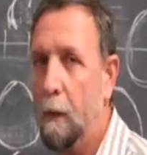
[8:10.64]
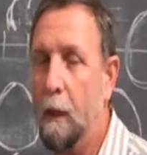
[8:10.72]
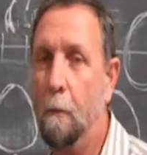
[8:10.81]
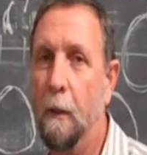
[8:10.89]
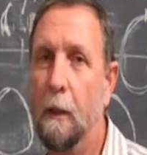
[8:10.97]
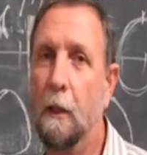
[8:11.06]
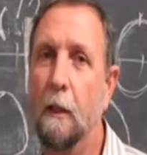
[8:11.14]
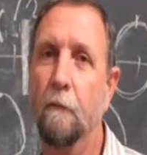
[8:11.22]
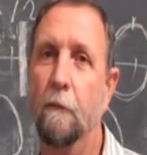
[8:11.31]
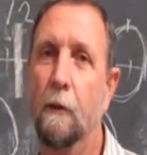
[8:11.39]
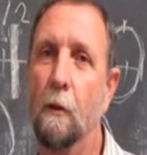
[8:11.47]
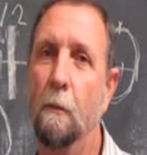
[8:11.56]
being
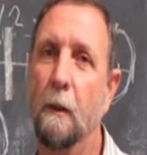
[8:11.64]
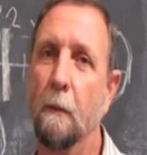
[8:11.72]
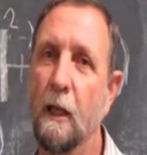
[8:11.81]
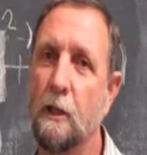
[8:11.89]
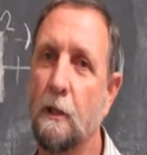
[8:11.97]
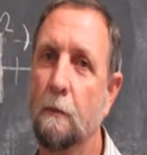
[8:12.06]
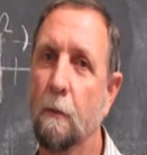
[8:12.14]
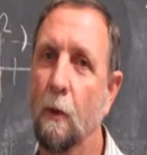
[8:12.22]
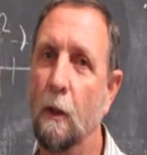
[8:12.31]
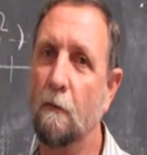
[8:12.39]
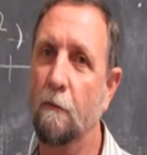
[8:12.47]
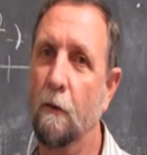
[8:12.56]
perceived to be much
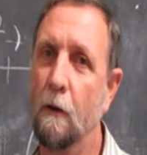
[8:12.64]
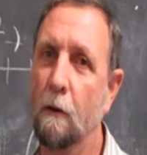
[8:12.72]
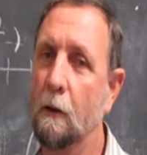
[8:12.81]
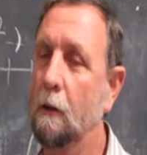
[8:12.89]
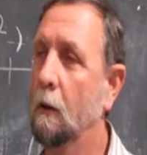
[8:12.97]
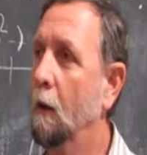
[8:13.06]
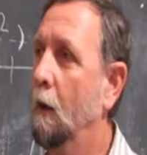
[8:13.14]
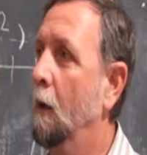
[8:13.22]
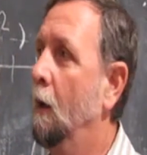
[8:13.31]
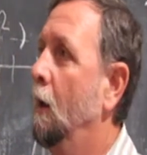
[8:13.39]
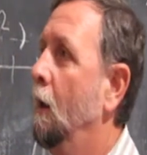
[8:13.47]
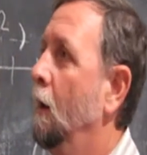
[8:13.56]
more advanced,
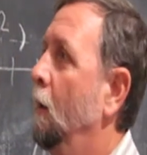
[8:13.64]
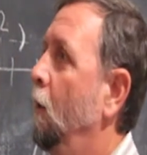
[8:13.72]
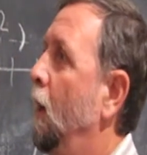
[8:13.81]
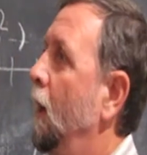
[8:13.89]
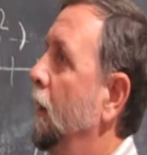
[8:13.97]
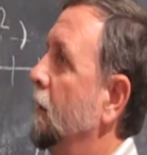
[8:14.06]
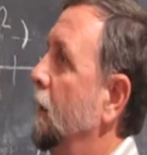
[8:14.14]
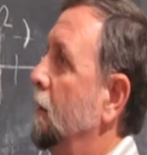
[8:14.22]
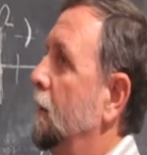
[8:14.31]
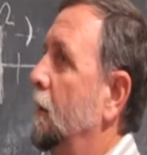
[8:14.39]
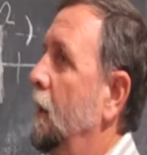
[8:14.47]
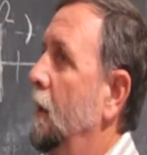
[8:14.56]
why
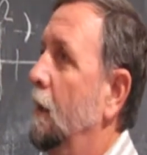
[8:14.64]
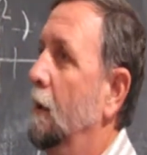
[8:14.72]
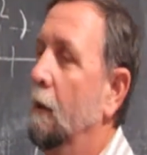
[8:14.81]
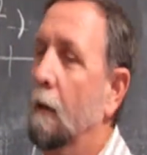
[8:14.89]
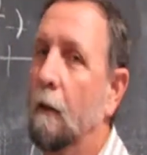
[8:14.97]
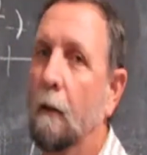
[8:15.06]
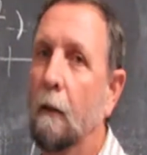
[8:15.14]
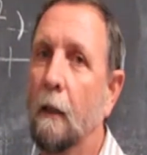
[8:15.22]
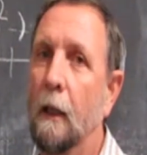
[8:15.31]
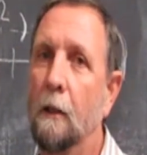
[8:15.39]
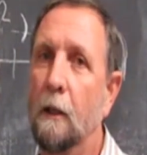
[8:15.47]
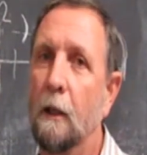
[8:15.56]
does it take
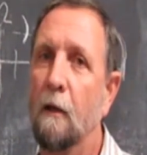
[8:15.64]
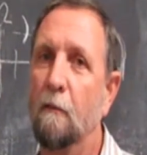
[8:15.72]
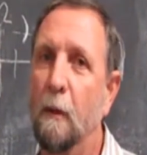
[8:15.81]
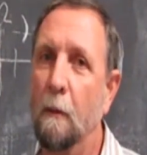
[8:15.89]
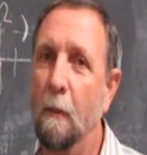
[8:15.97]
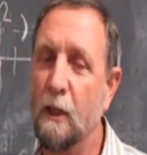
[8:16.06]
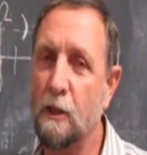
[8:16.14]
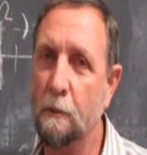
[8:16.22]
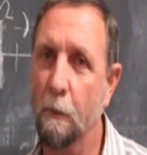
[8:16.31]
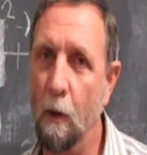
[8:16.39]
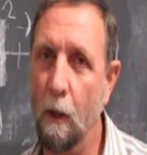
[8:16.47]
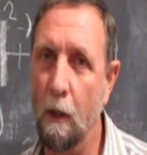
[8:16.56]
ourselves being much
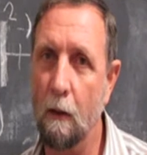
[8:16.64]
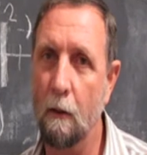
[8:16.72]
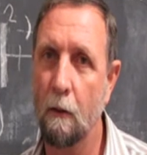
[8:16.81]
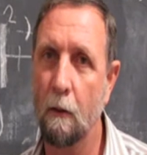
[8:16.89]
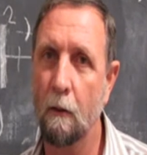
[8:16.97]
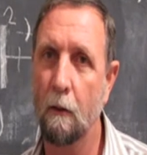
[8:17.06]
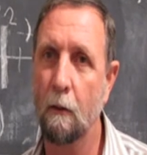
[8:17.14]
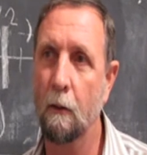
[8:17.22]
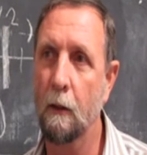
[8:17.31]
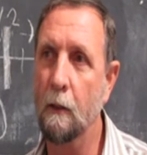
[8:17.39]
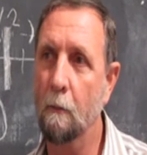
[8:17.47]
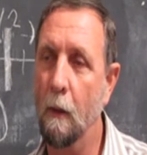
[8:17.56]
smaller
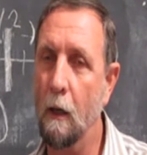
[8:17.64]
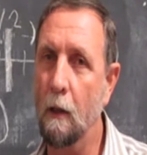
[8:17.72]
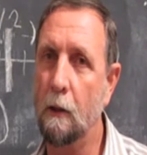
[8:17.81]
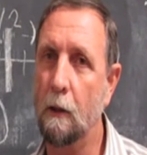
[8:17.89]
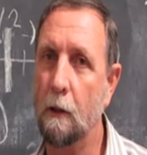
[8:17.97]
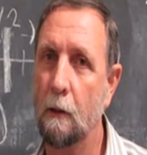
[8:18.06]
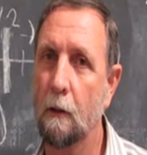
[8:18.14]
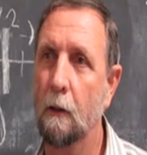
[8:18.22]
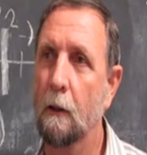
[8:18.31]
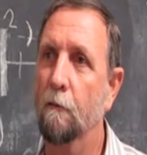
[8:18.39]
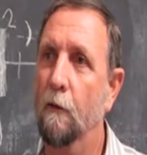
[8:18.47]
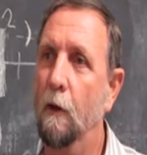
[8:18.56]
in mass,
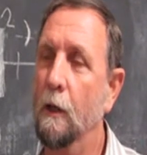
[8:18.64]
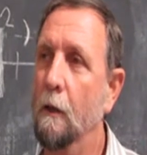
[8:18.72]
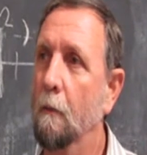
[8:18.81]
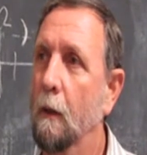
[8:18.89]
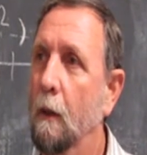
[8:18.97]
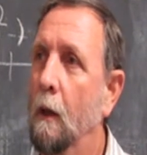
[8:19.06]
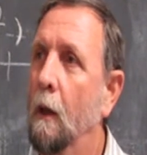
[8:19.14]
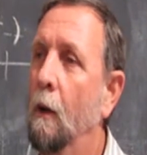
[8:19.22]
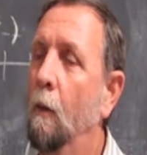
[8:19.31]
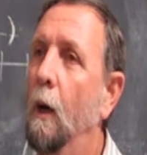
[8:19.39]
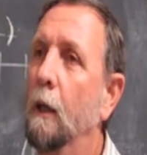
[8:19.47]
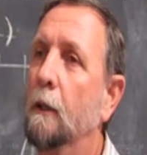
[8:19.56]
in volume,
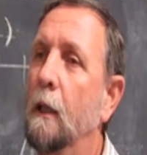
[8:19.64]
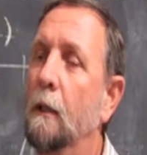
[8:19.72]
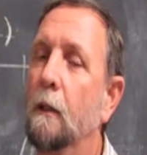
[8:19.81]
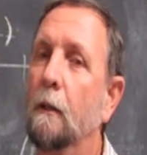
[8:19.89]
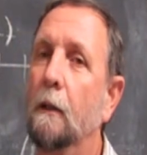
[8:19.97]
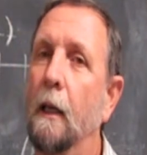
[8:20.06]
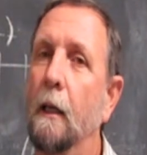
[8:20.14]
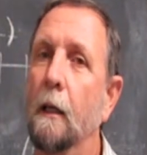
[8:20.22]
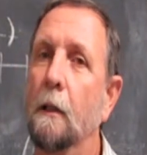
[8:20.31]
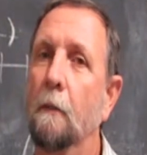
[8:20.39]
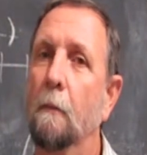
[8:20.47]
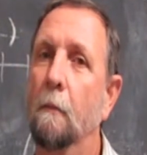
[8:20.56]
why does it take
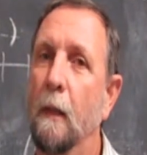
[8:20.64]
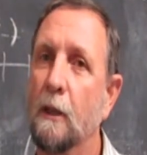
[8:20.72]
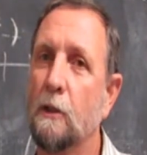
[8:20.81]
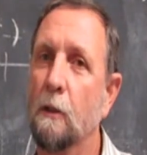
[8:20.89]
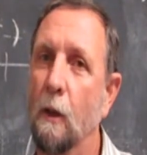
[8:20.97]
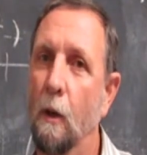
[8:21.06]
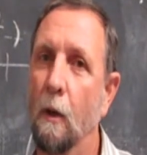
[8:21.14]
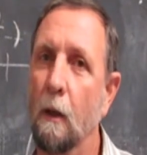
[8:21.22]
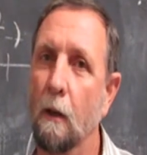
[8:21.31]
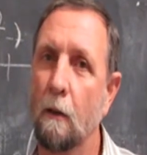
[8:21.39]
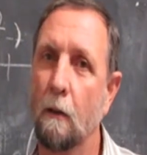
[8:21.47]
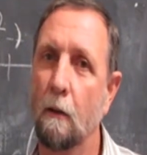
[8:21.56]
us much
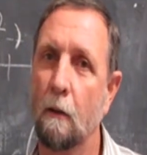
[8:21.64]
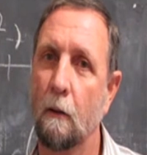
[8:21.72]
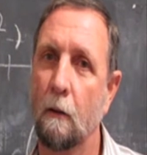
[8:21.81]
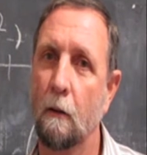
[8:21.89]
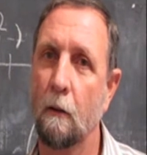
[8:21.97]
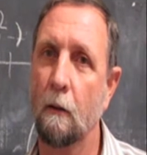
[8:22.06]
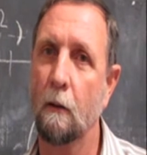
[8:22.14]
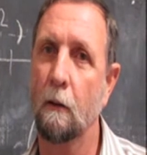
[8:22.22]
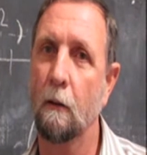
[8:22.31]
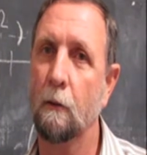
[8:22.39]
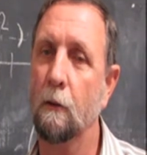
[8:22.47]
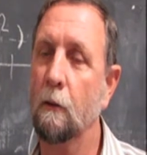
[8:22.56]
longer
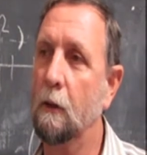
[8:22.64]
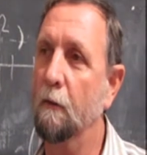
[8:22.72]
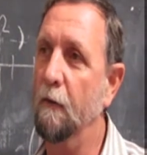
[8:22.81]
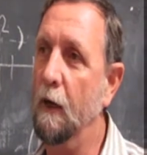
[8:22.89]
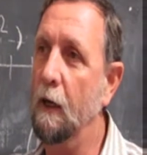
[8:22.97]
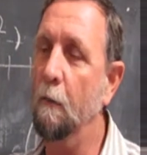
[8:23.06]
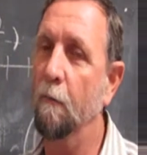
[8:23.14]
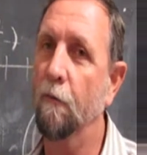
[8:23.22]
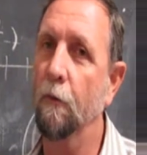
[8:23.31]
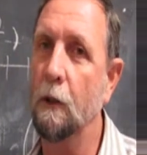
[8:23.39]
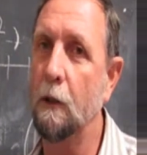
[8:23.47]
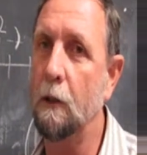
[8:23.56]
to develop
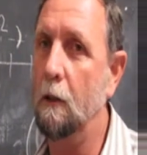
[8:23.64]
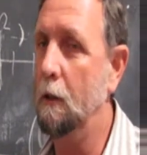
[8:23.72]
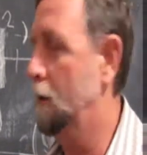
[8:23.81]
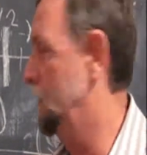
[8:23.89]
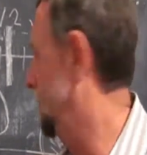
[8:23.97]
full size?